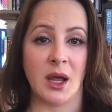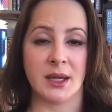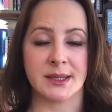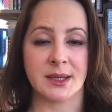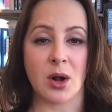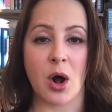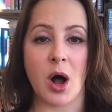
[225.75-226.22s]

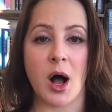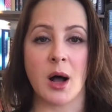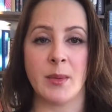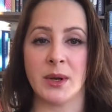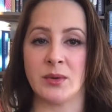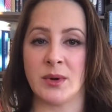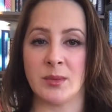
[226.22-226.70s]
as
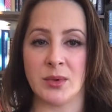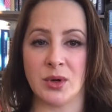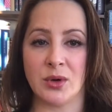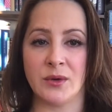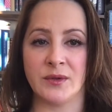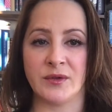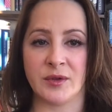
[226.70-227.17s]
calm and
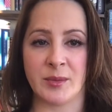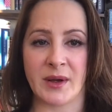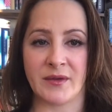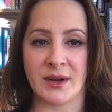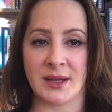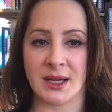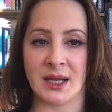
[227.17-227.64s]
removed from
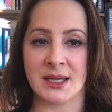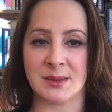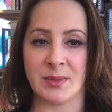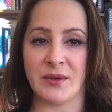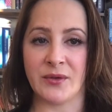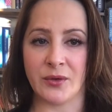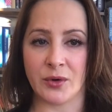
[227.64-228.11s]
everything as
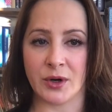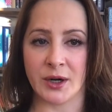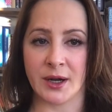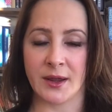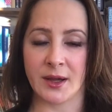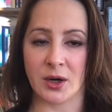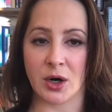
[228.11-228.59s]
before
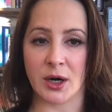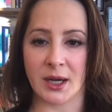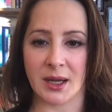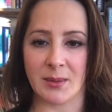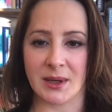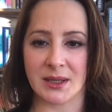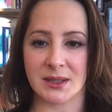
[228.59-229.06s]
their
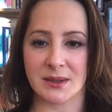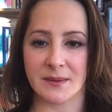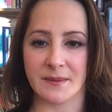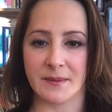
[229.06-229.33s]
argument.